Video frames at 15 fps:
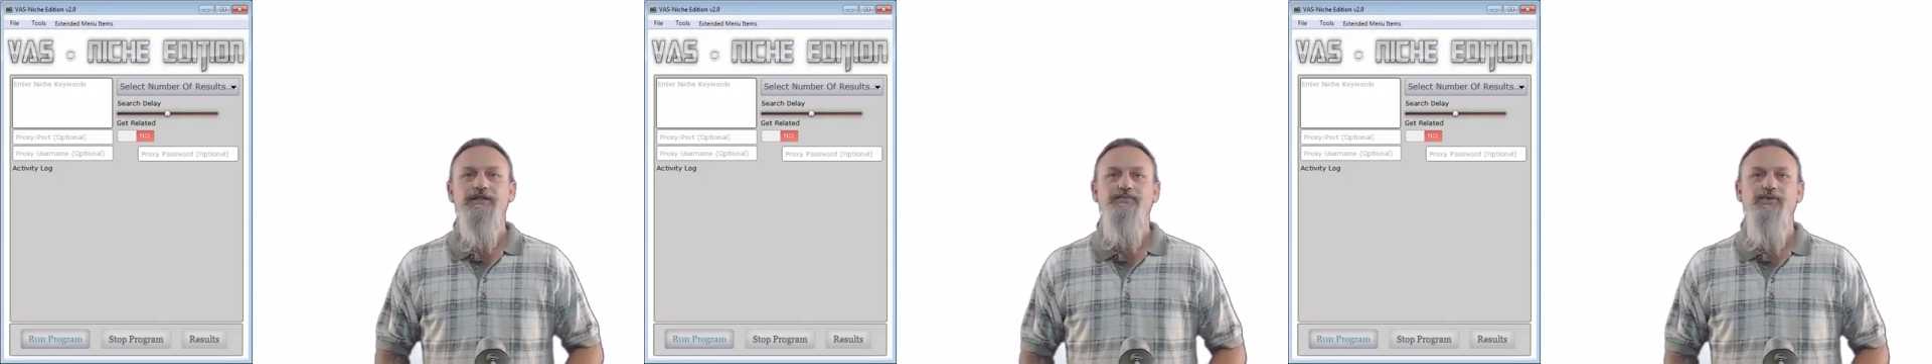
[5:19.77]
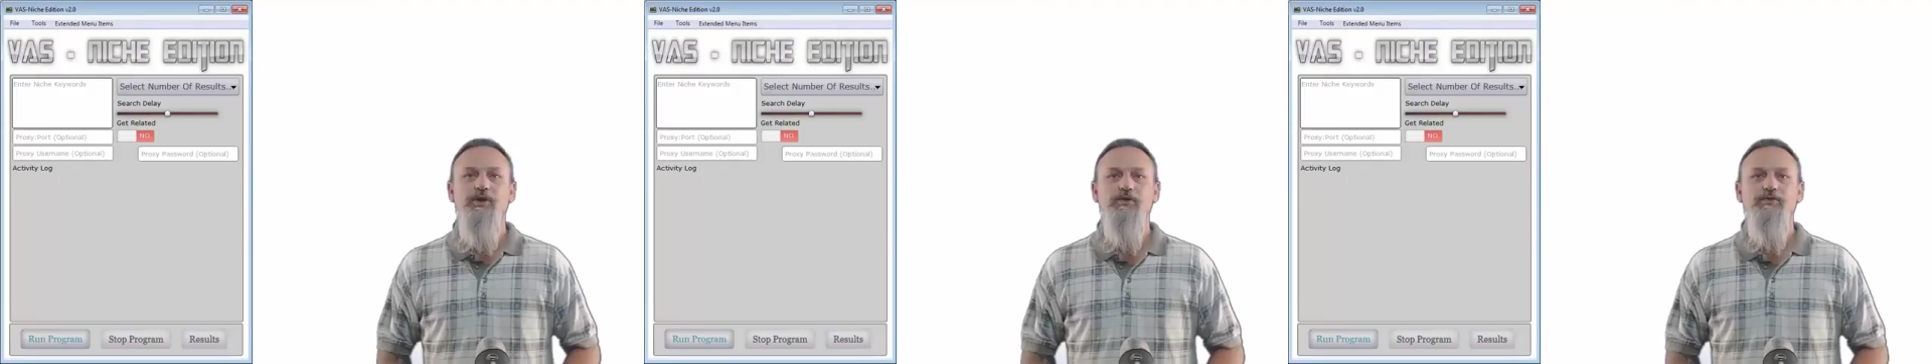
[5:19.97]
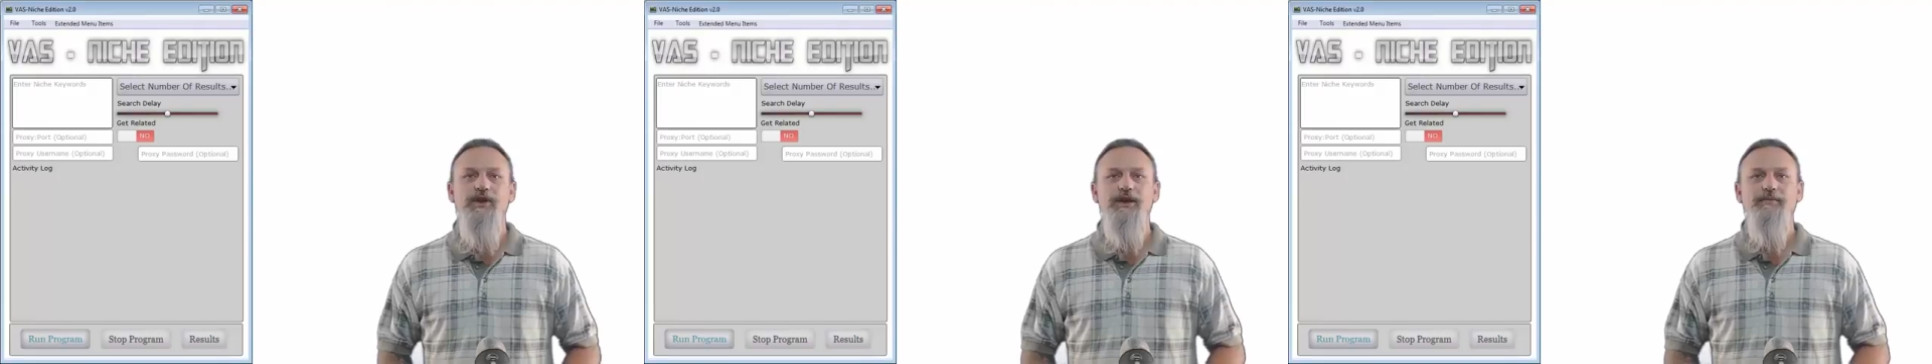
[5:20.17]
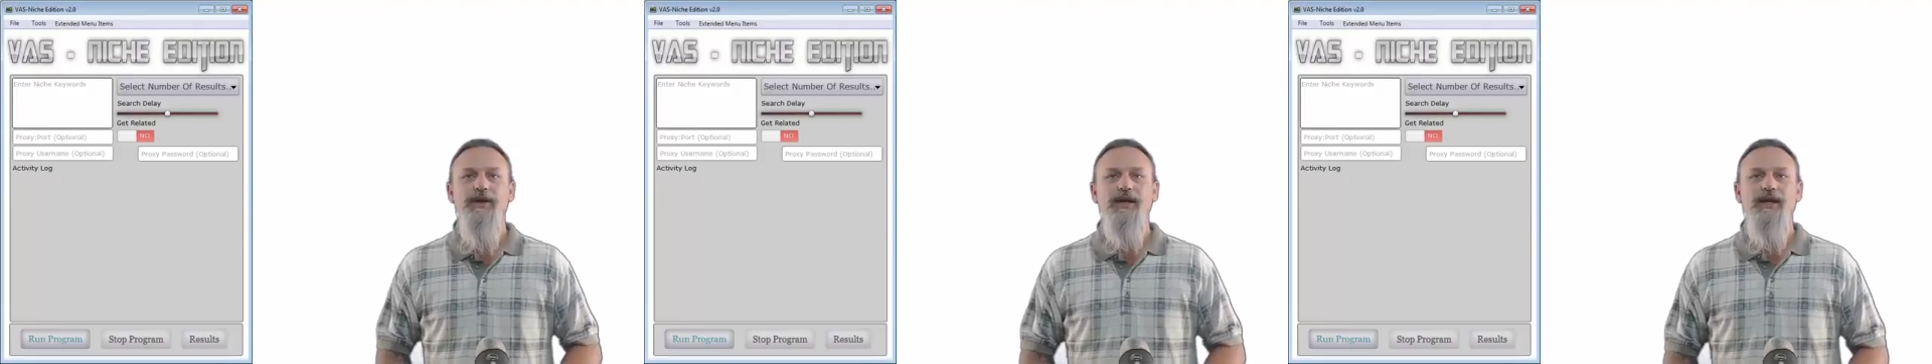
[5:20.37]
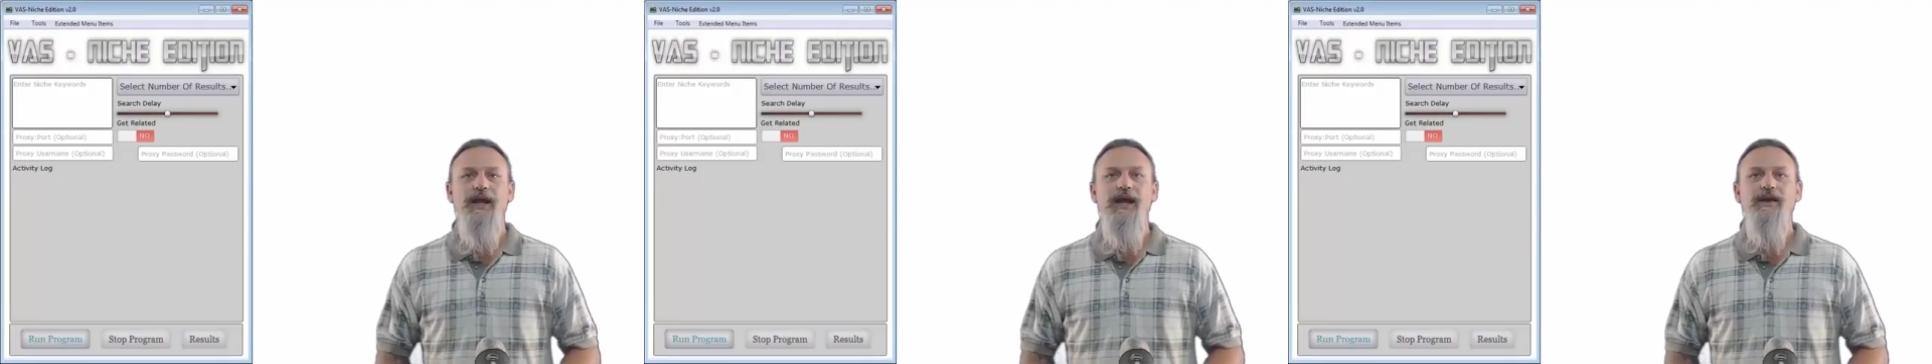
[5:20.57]
This program
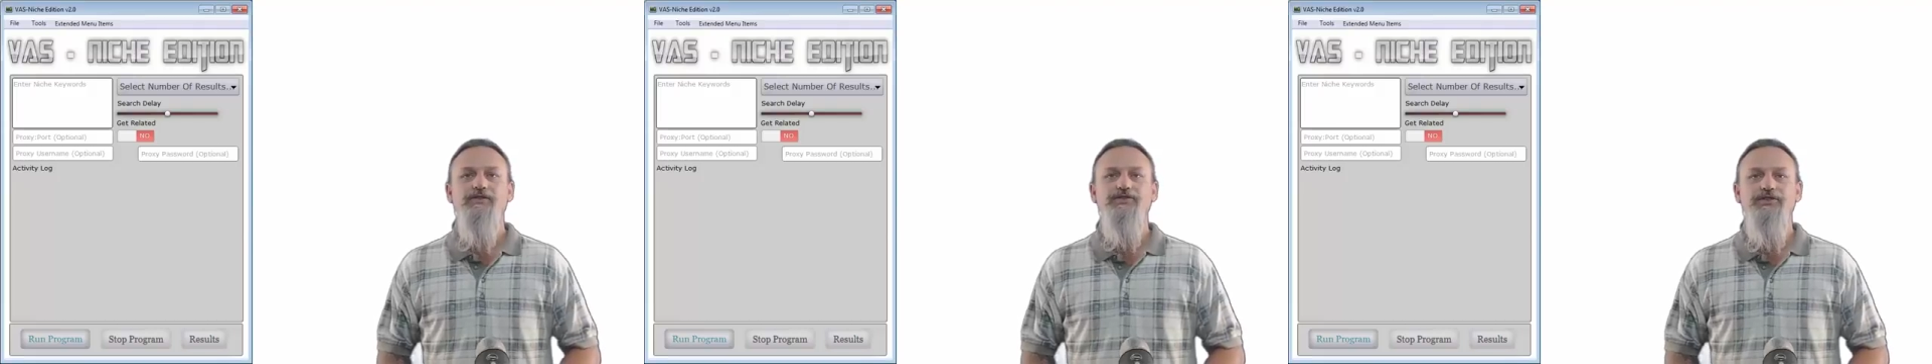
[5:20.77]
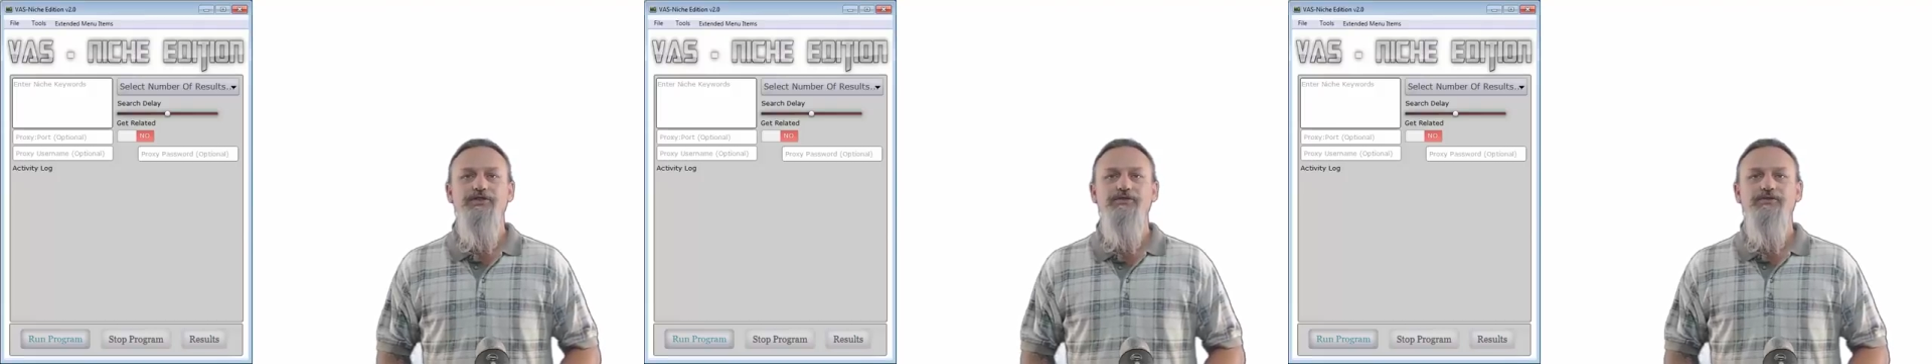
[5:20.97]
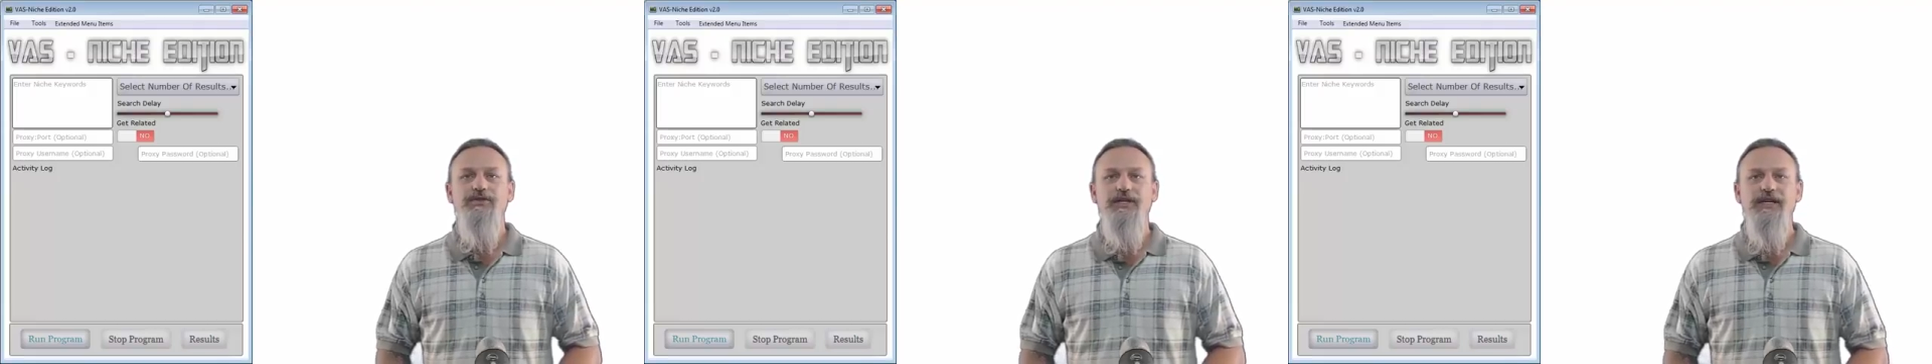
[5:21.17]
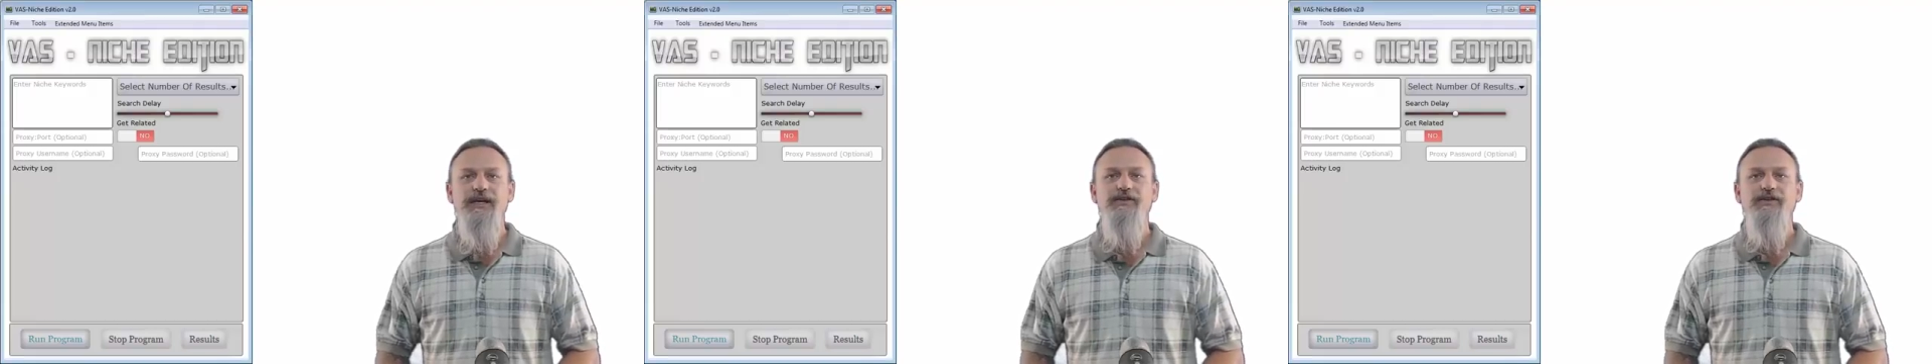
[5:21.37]
allows you to